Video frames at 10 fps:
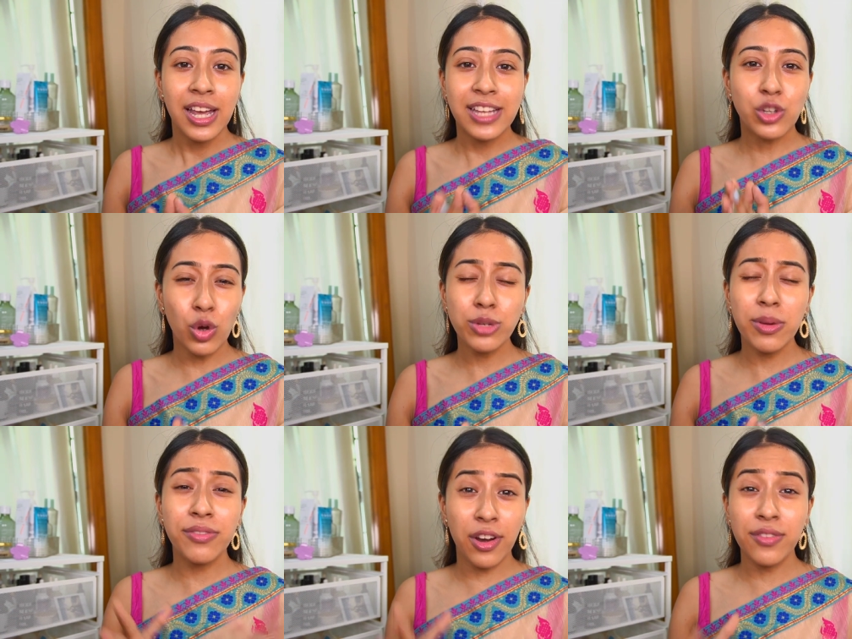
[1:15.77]
It's going to
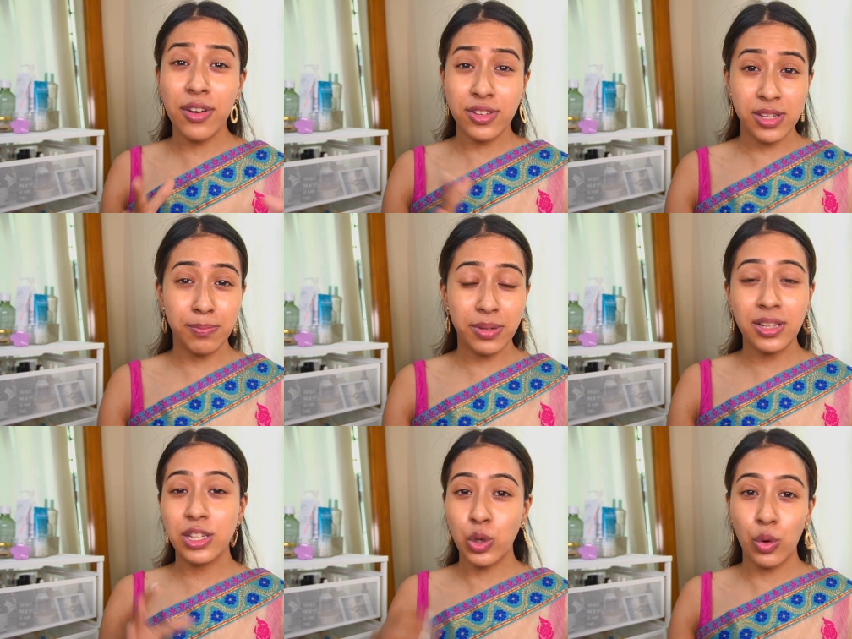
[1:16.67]
be very simple.
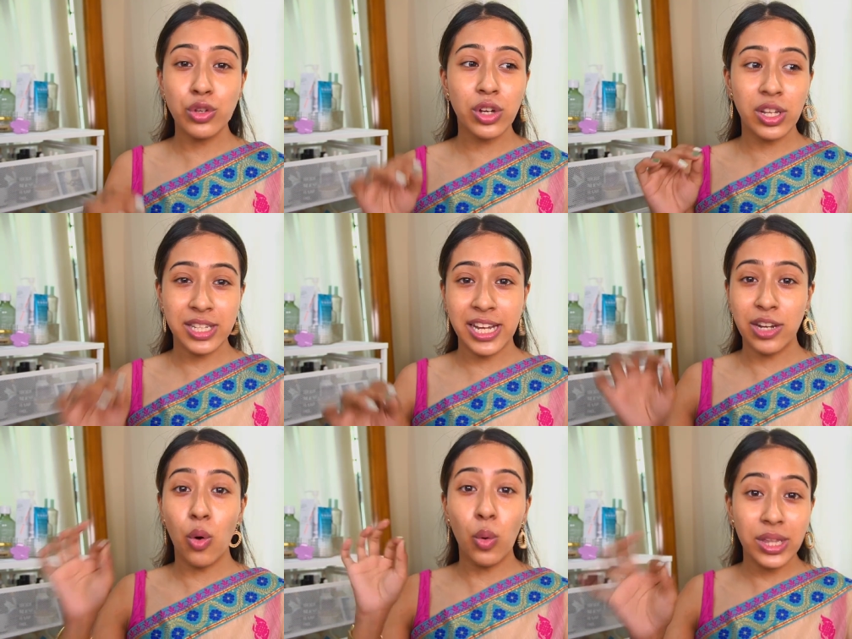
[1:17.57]
It's going to contain
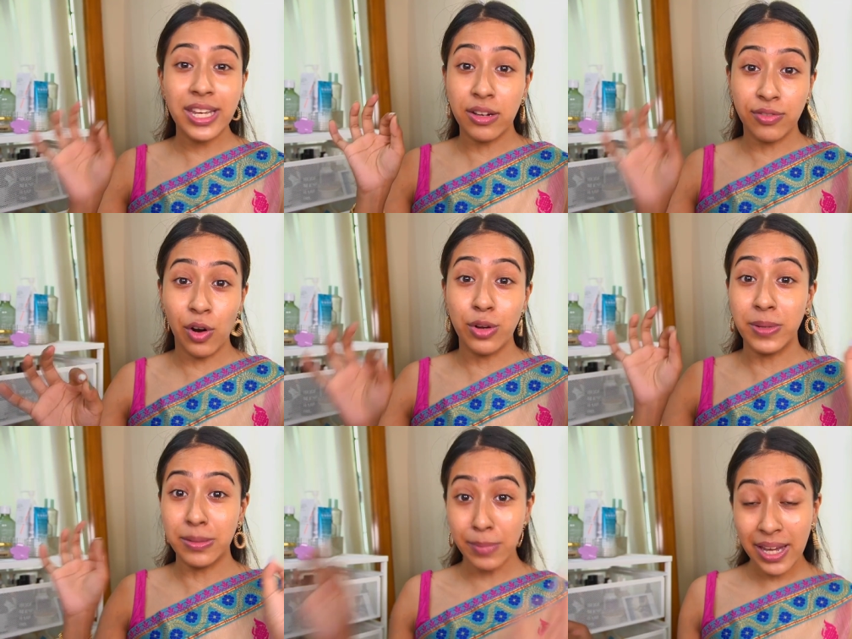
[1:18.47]
only
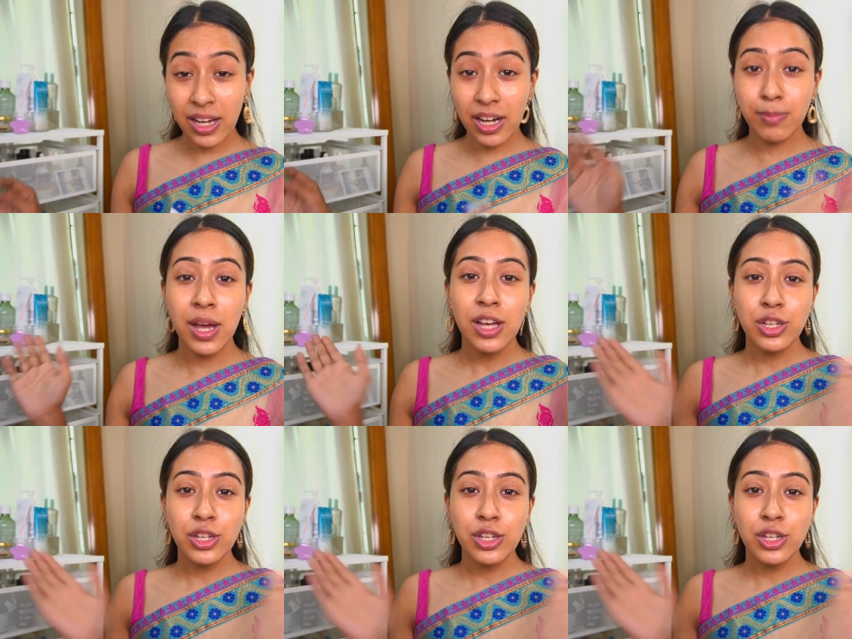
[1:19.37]
affordable makeup.